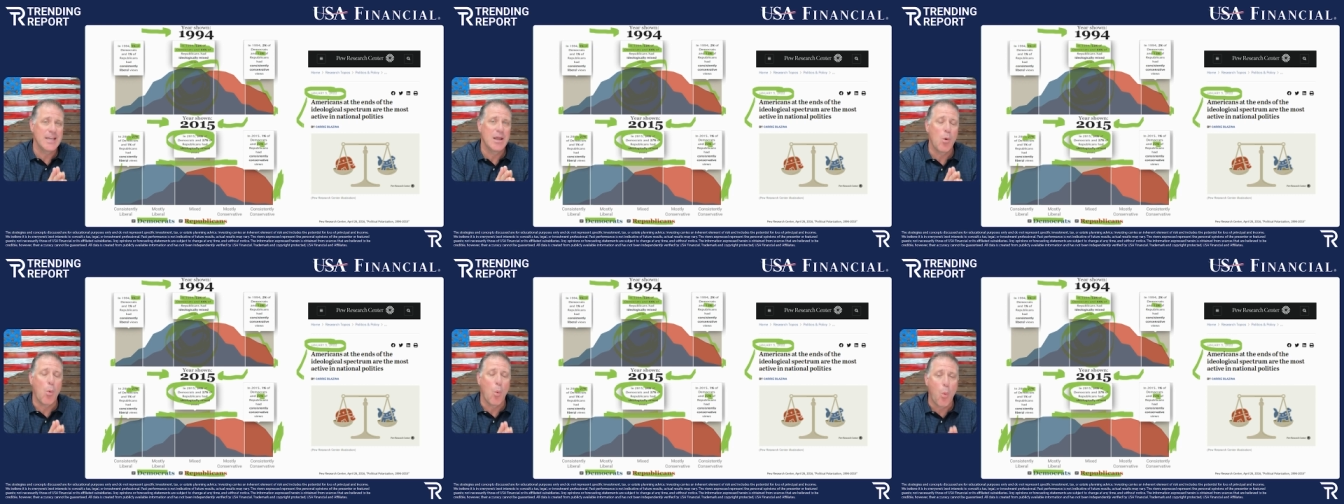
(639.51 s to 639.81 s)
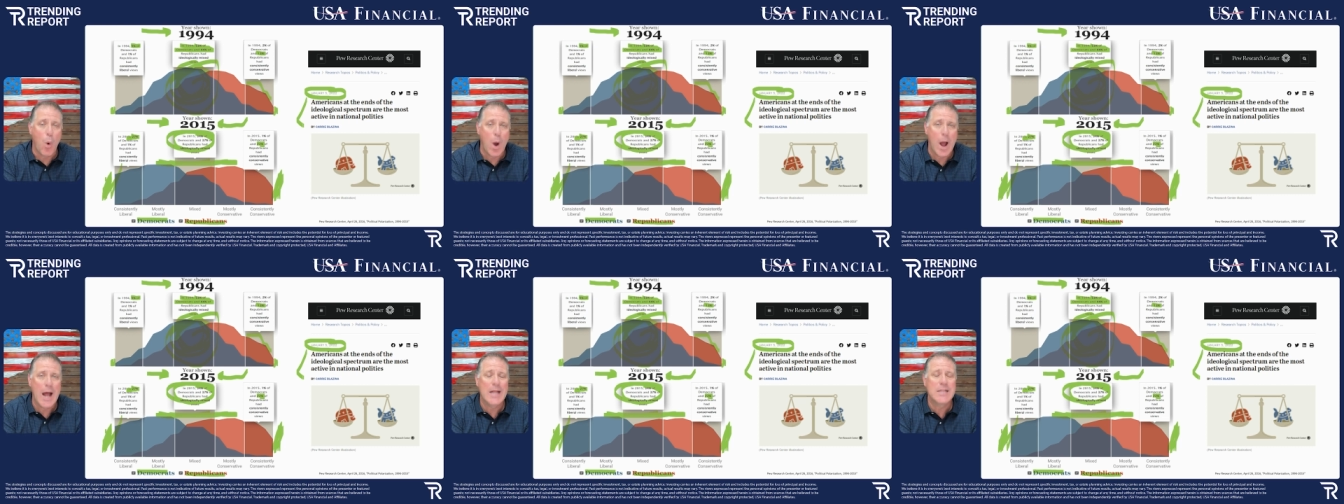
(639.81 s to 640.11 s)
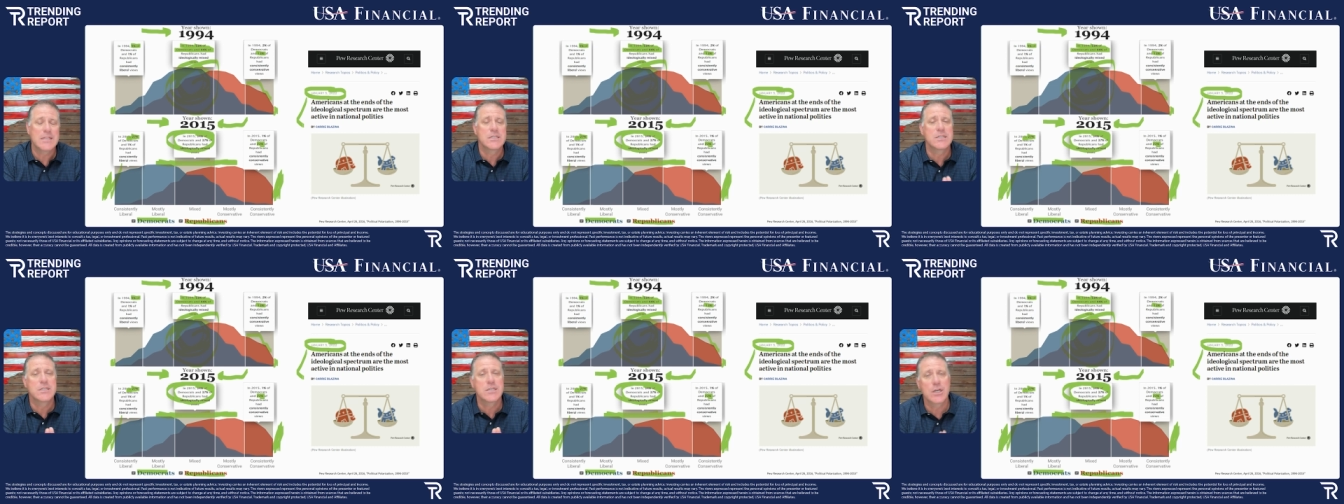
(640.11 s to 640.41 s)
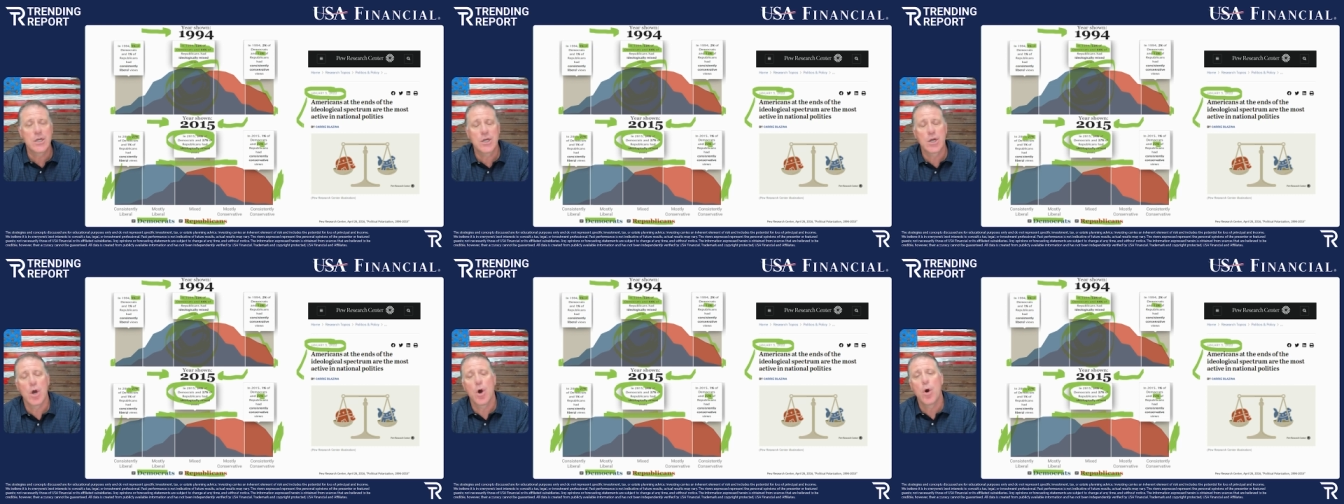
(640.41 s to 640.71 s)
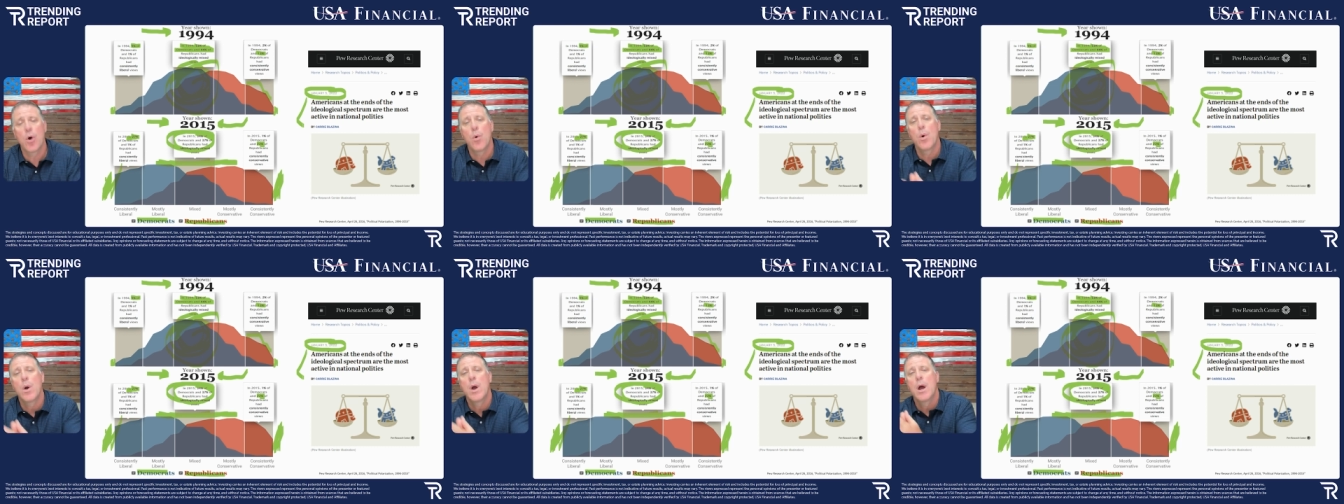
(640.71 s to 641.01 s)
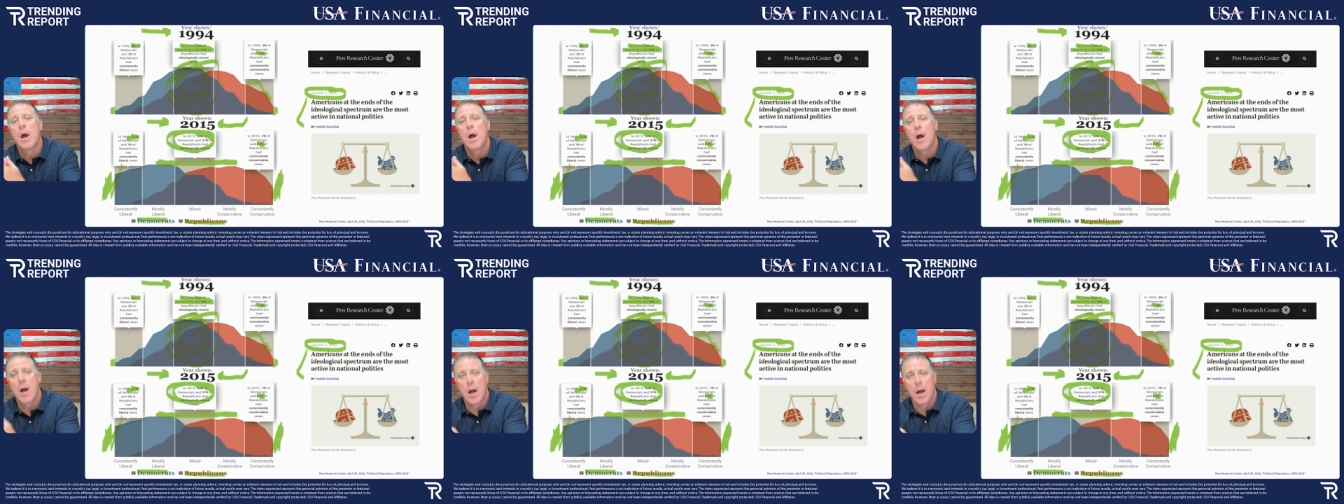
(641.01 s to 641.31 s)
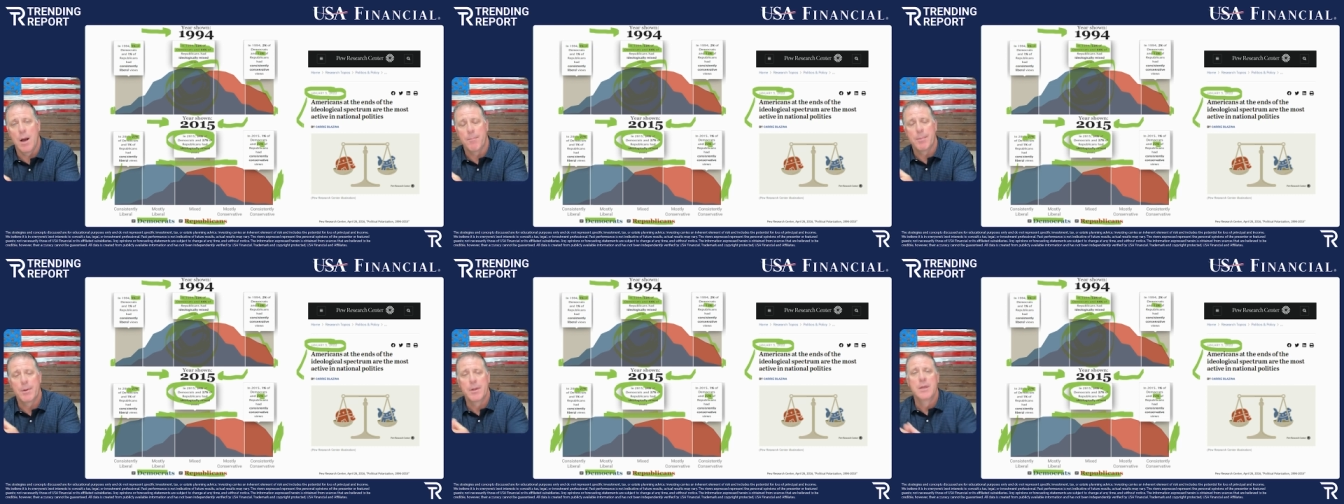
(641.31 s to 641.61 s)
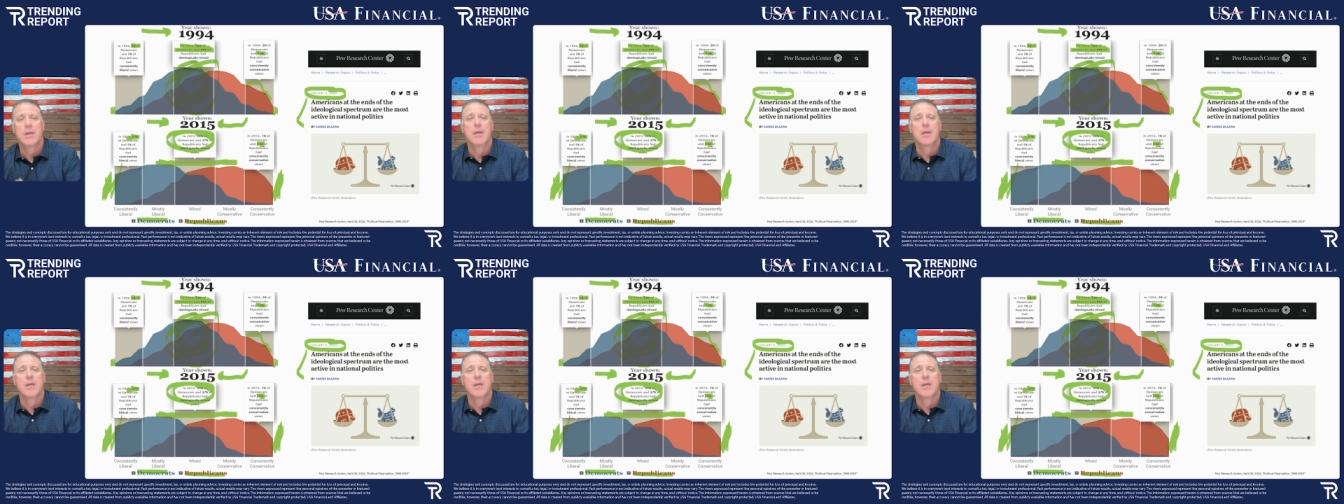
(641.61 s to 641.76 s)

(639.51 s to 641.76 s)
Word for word: It wants to go up.